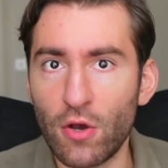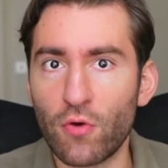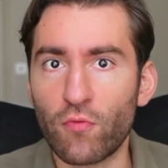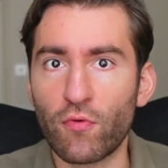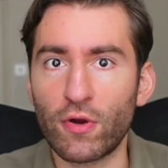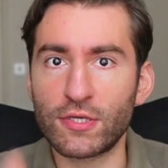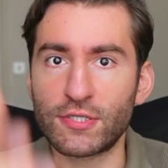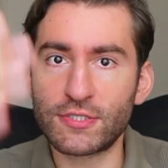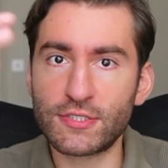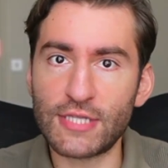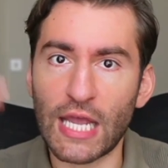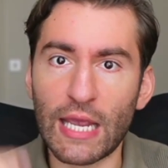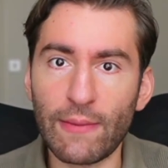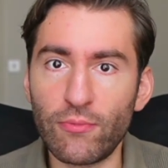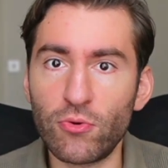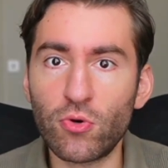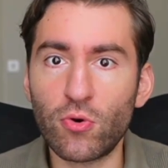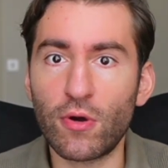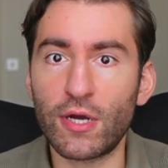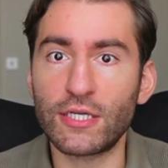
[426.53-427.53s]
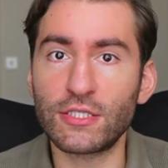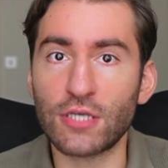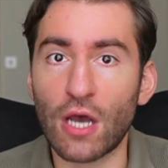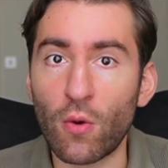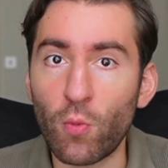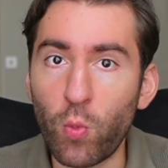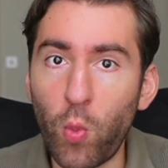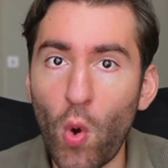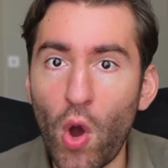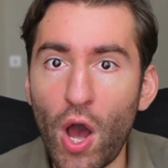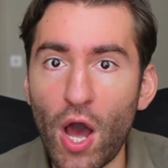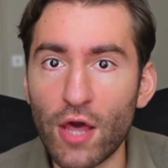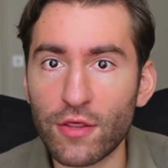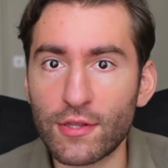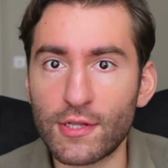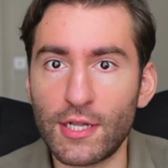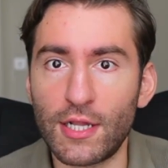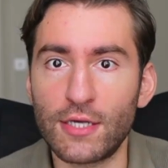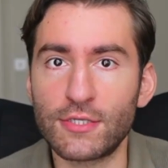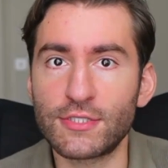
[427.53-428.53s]
Whereas stable coins are
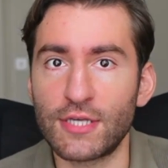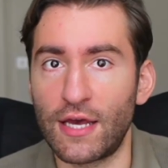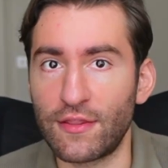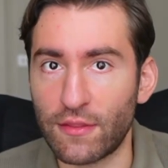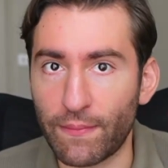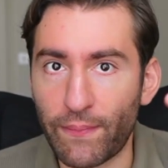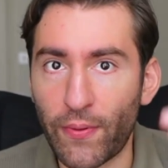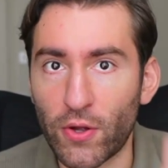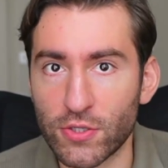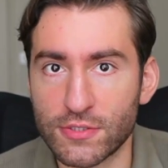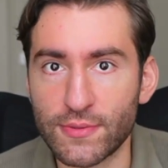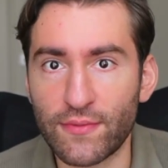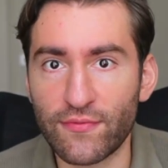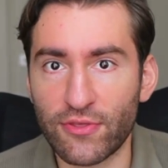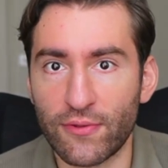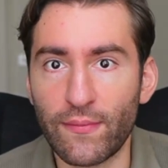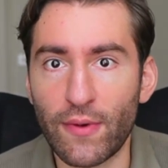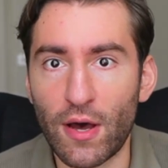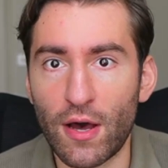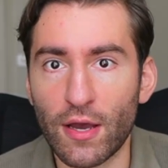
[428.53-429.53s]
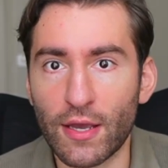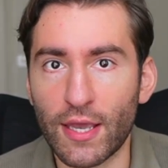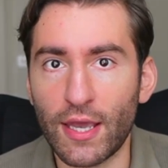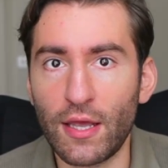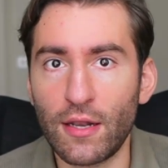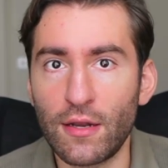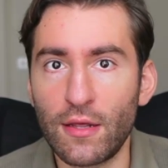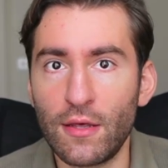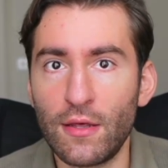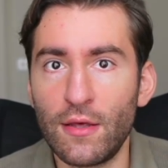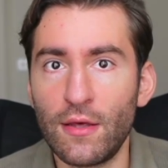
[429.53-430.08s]
worthless at the bottom of the market